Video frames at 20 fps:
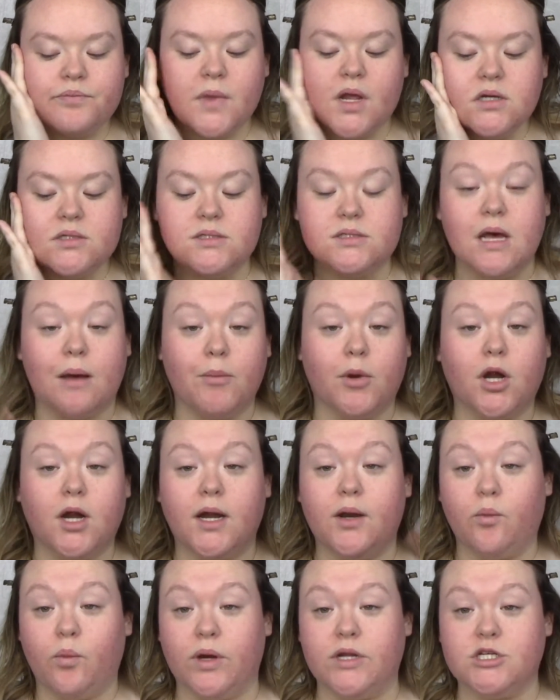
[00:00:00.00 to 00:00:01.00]
summer
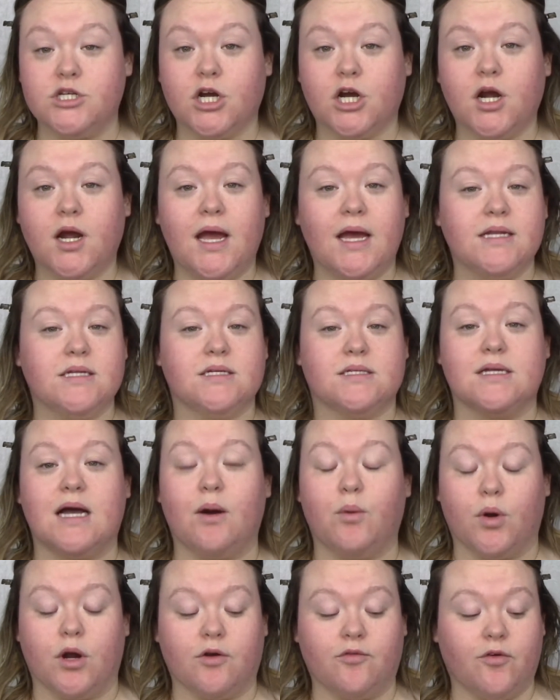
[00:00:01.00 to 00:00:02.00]
and winter, it does not
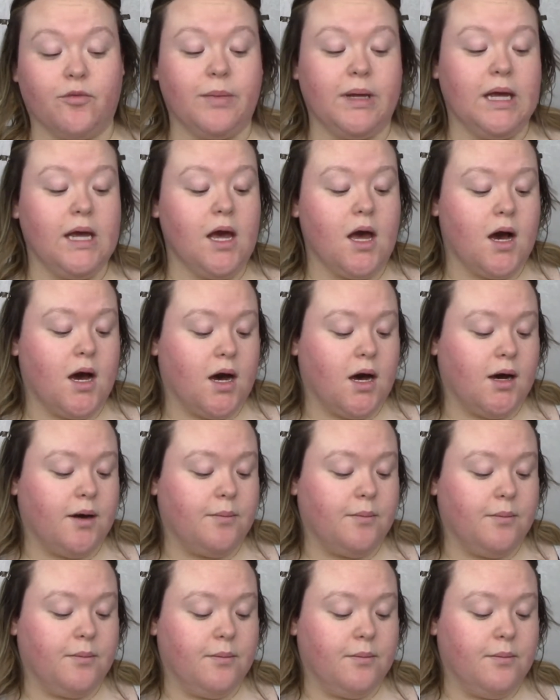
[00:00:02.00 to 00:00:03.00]
work for me.
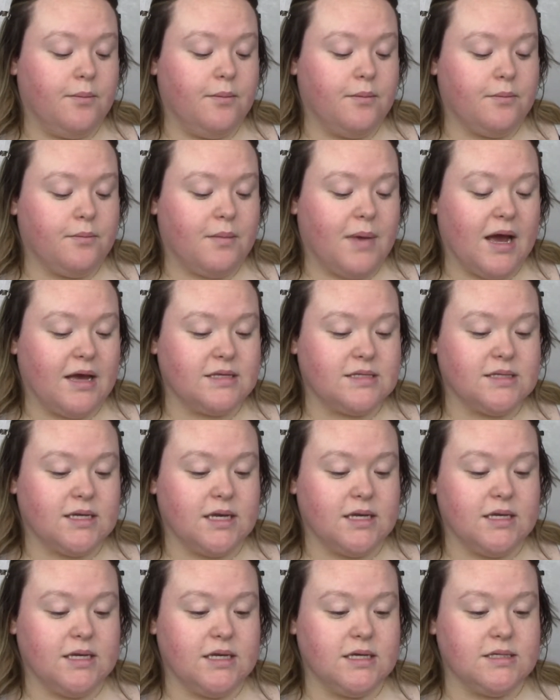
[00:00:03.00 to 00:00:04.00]
My
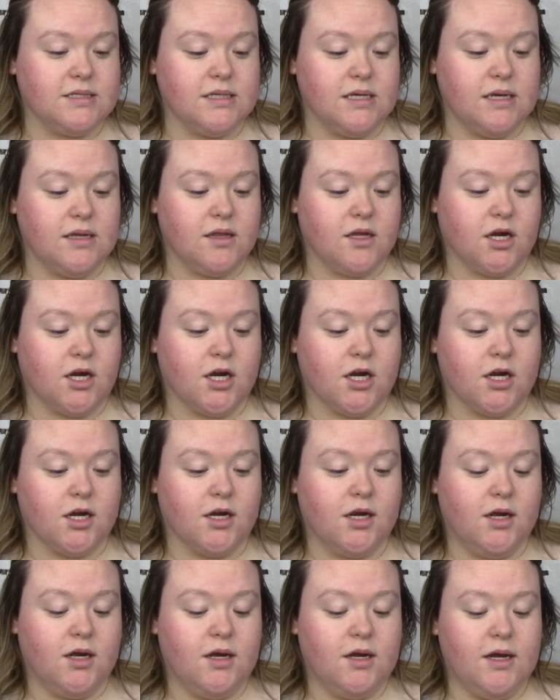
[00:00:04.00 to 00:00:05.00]
skin is
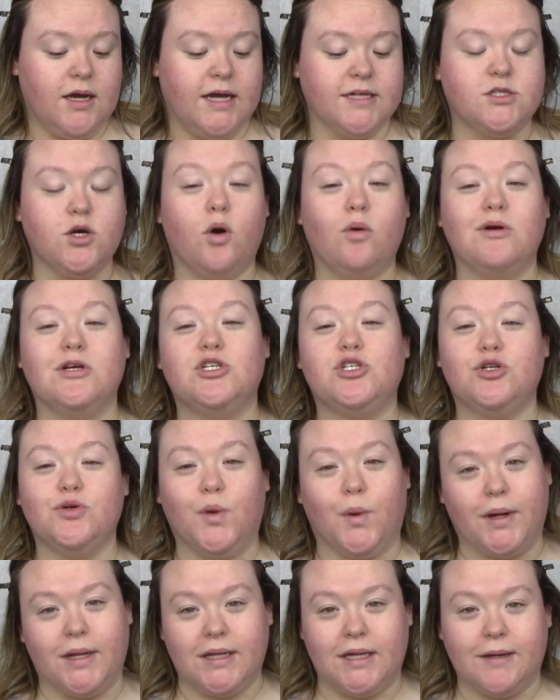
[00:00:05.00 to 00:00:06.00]
it's always too
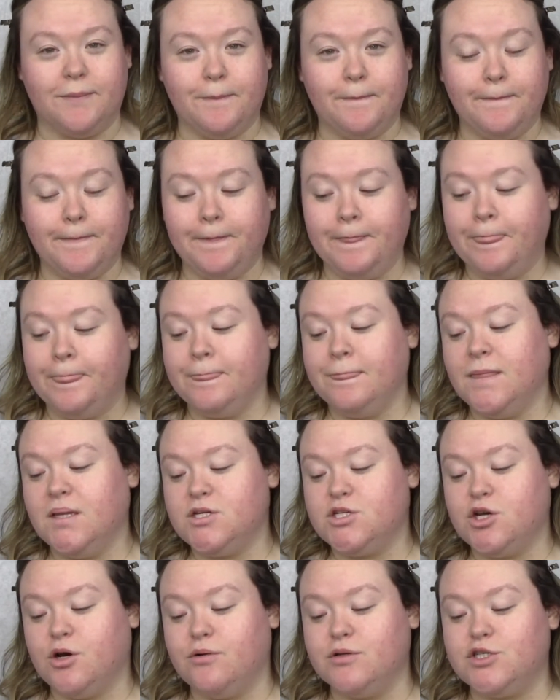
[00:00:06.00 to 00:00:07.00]
oily.
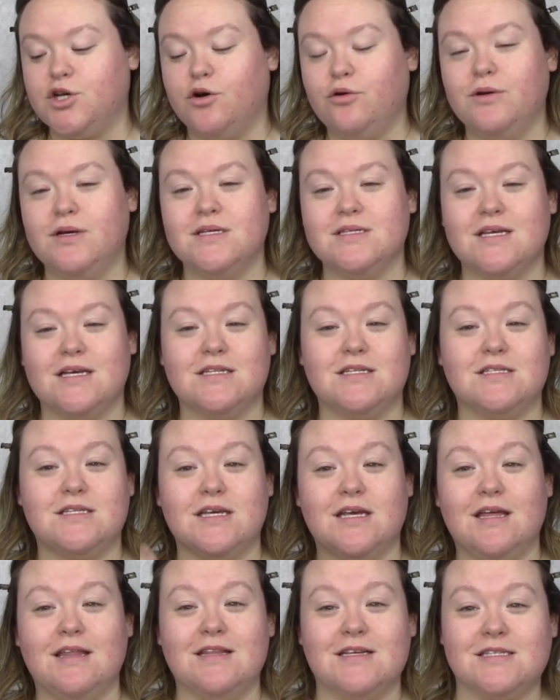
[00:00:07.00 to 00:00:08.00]
So it's
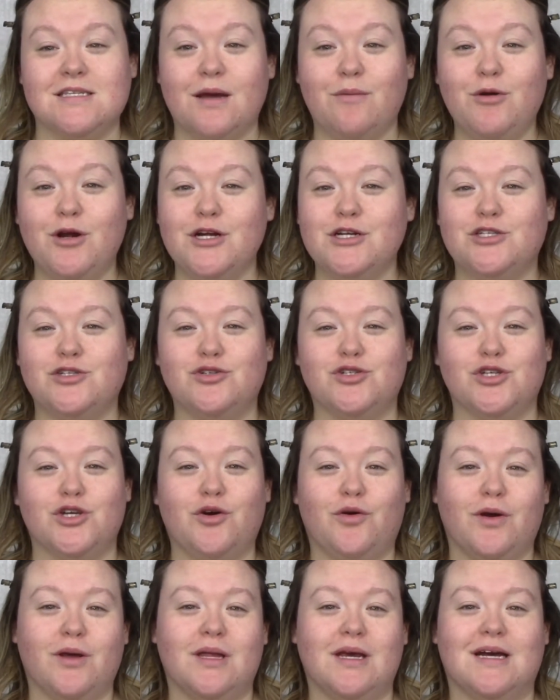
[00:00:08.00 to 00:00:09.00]
in the summer, it's usually
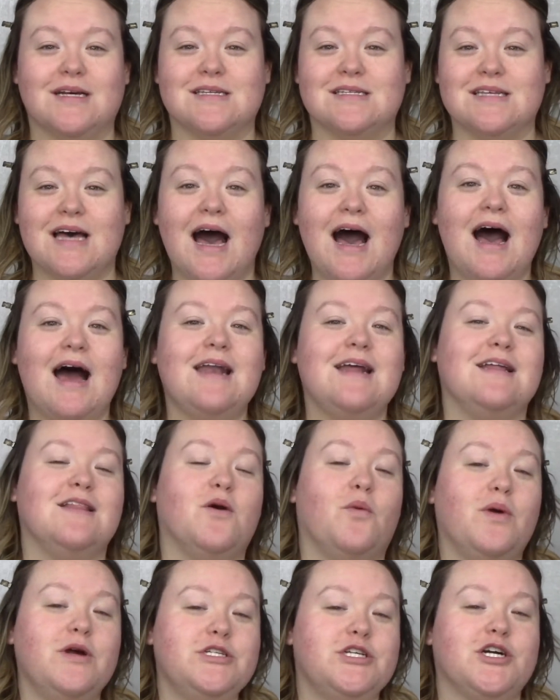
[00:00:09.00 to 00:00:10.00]
oily because it's hot. In the
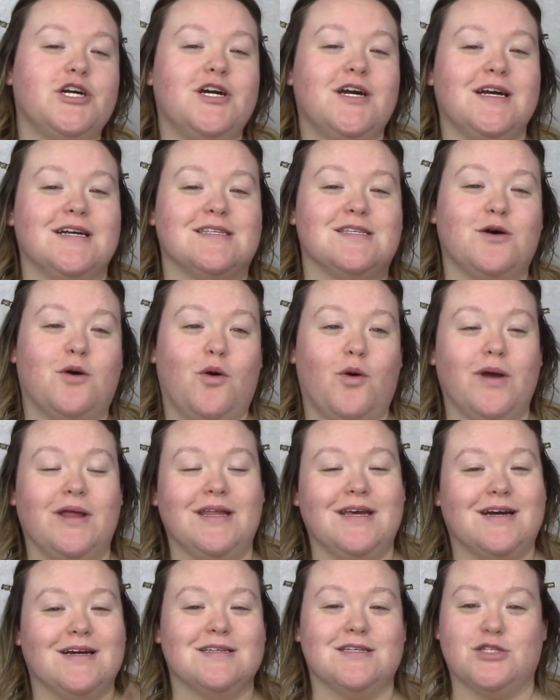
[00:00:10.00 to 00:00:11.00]
winter, it's
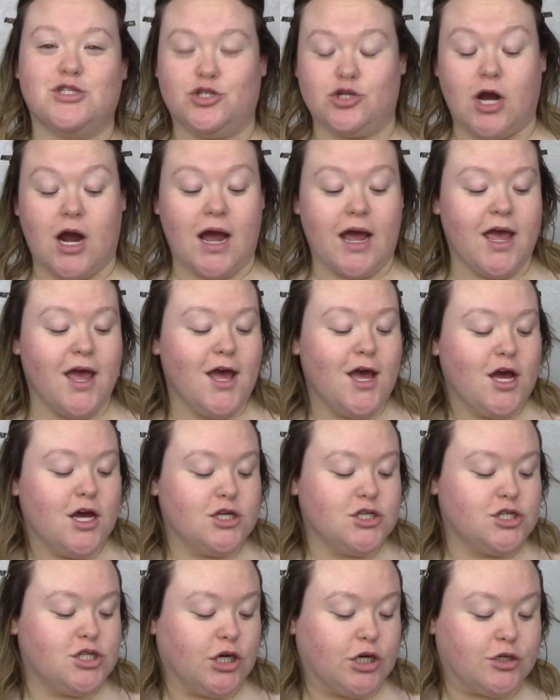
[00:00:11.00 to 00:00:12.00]
oily because it's dry.
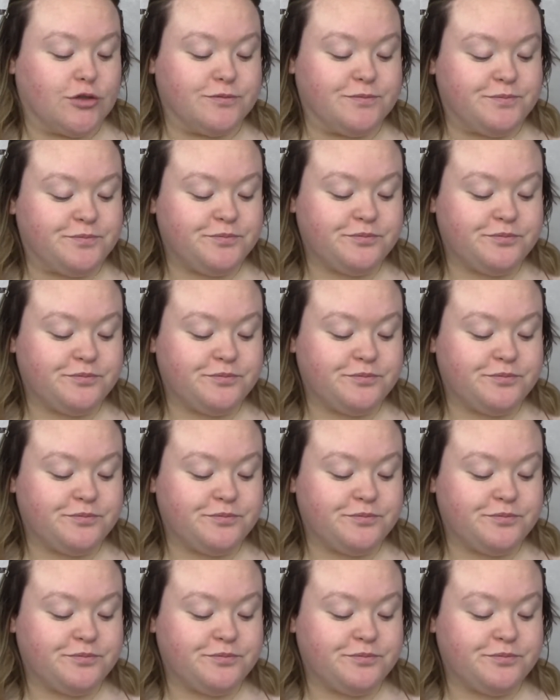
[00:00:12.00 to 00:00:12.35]
So